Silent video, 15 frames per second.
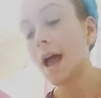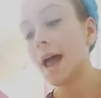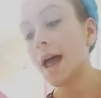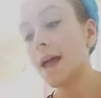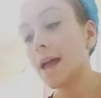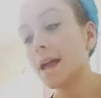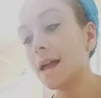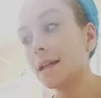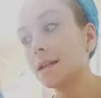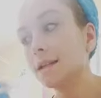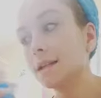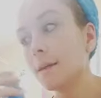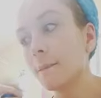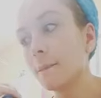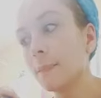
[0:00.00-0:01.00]

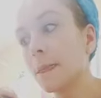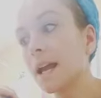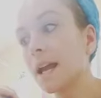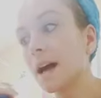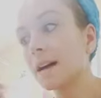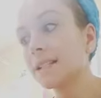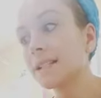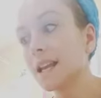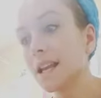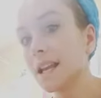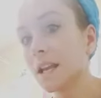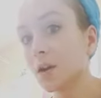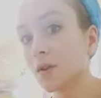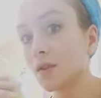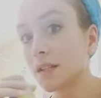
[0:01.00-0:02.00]
And because it
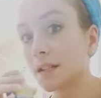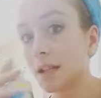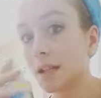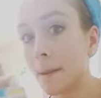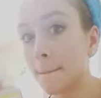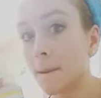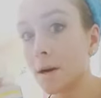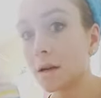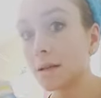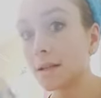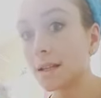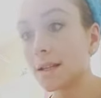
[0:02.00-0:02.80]
heals sunburns,